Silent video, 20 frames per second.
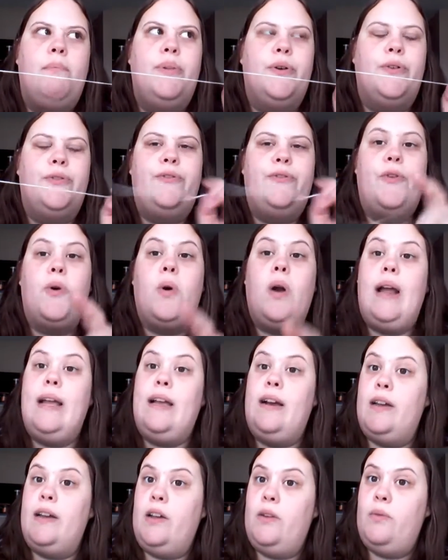before I
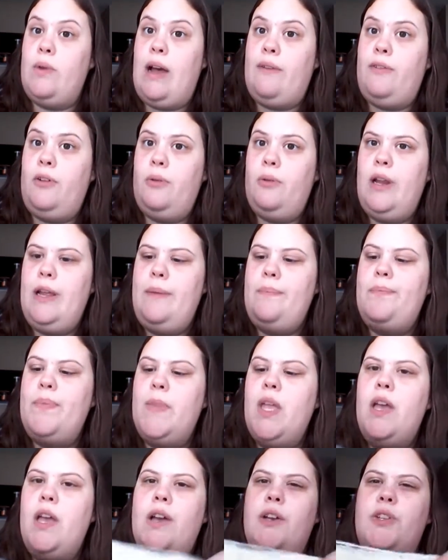got on Ravelry.
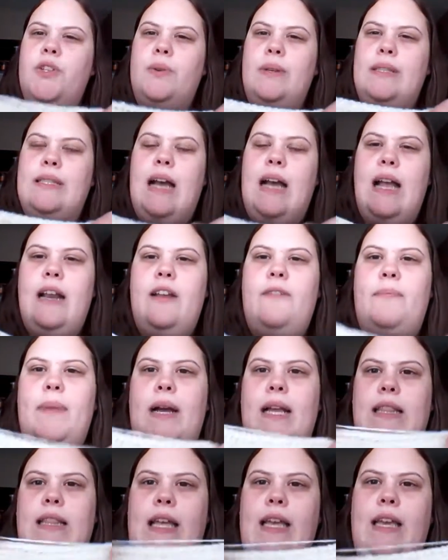So it's kind of
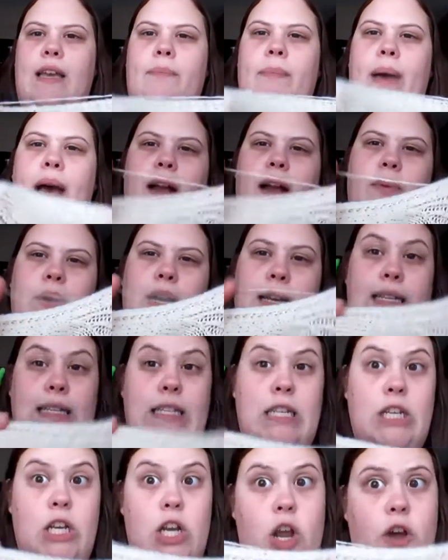my, like, back when I
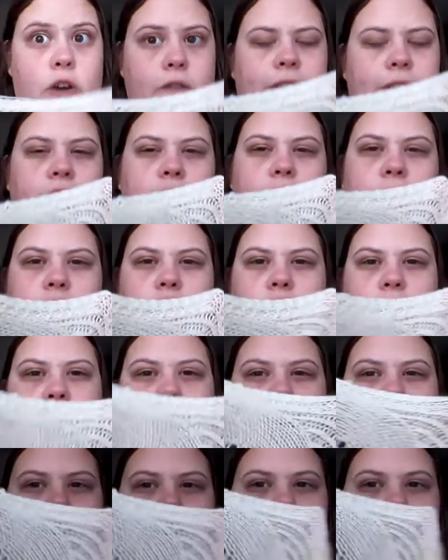didn't know very much about